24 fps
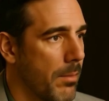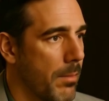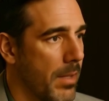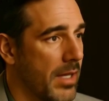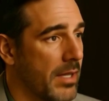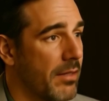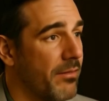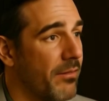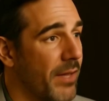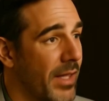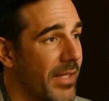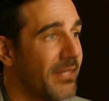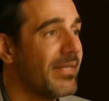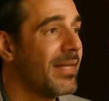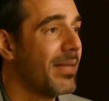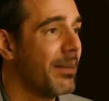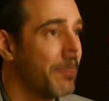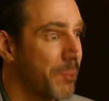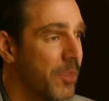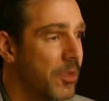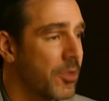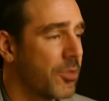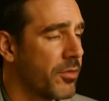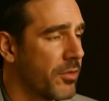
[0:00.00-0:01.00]
might evade the
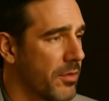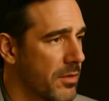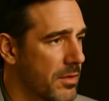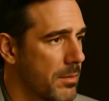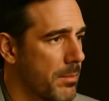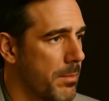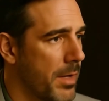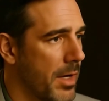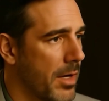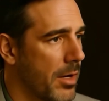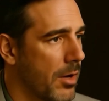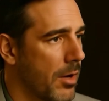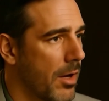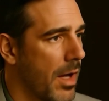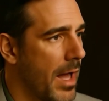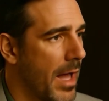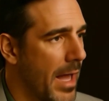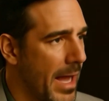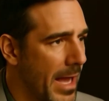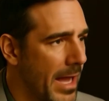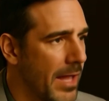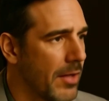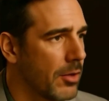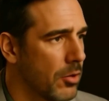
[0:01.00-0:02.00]
immune system better,
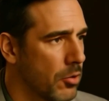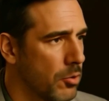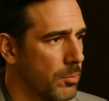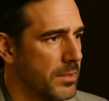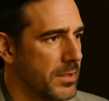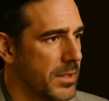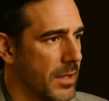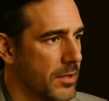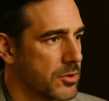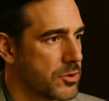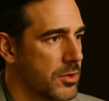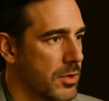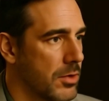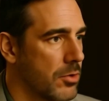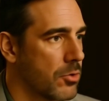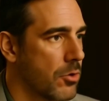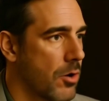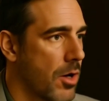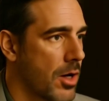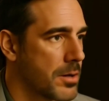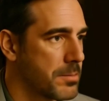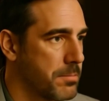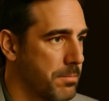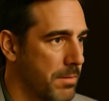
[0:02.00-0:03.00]
and could potentially
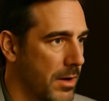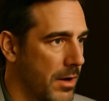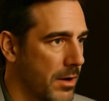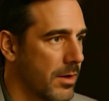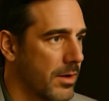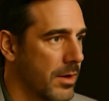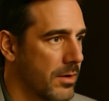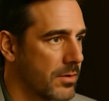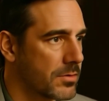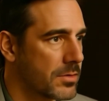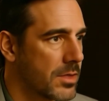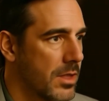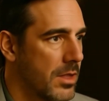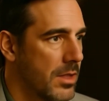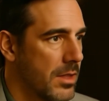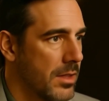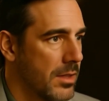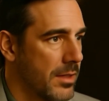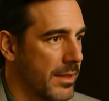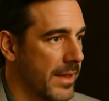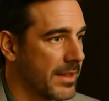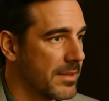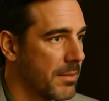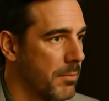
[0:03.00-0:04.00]
cross barriers
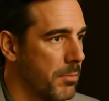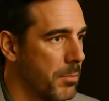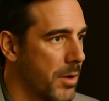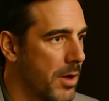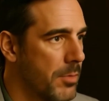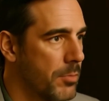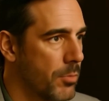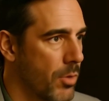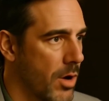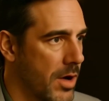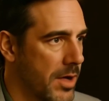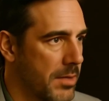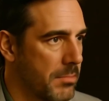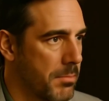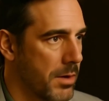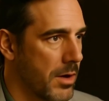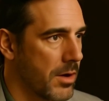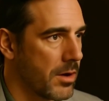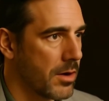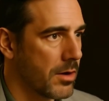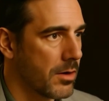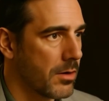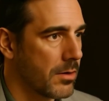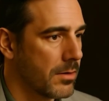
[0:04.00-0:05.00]
like the blood-brain
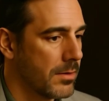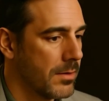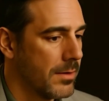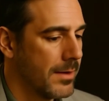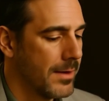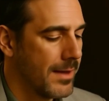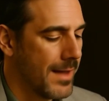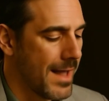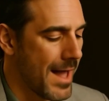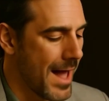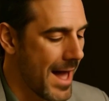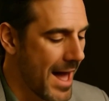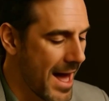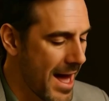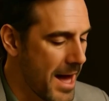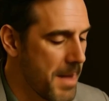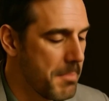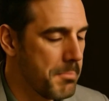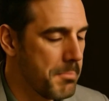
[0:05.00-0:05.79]
barrier. High